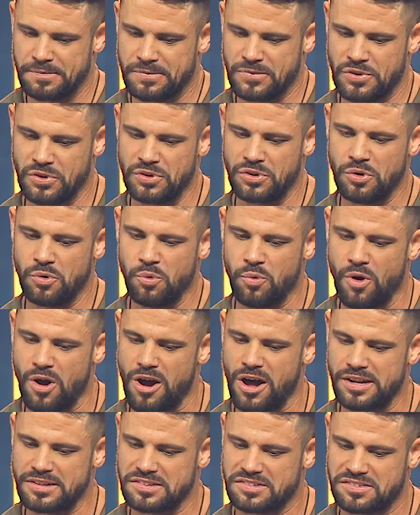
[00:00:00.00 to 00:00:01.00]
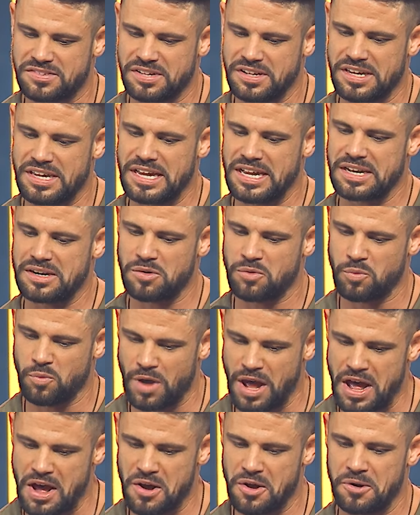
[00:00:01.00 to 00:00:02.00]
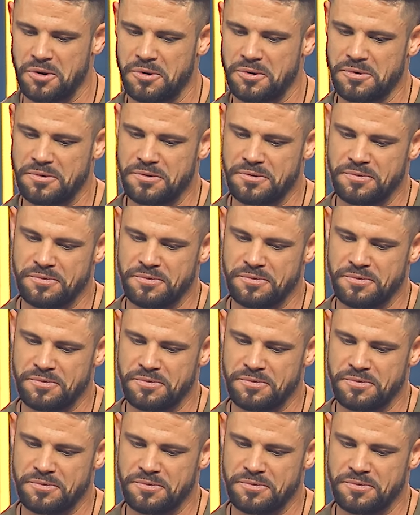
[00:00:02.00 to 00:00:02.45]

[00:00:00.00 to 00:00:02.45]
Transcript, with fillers: Do you want to get well?